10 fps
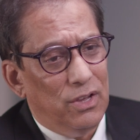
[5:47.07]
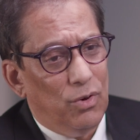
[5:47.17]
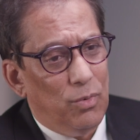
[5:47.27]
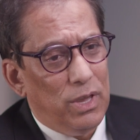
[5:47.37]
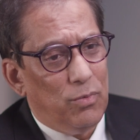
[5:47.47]

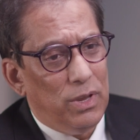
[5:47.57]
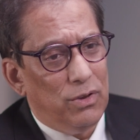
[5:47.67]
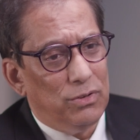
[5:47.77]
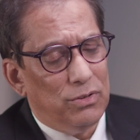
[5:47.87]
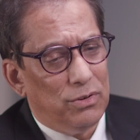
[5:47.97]
We
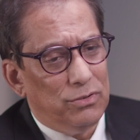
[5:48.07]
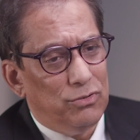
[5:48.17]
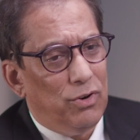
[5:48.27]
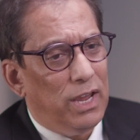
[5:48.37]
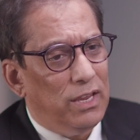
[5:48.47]
could not
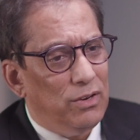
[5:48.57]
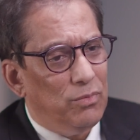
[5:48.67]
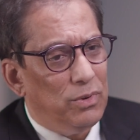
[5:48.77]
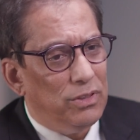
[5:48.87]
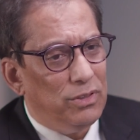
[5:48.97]
train
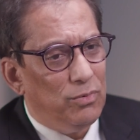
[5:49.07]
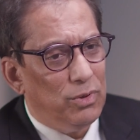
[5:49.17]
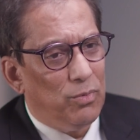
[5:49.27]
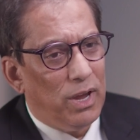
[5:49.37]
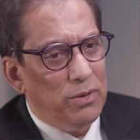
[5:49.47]
with
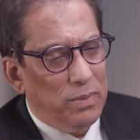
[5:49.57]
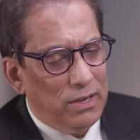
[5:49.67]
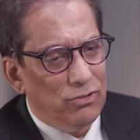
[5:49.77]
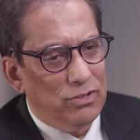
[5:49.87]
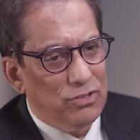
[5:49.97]
white
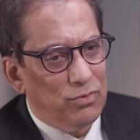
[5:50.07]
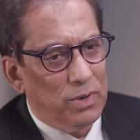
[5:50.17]
patients.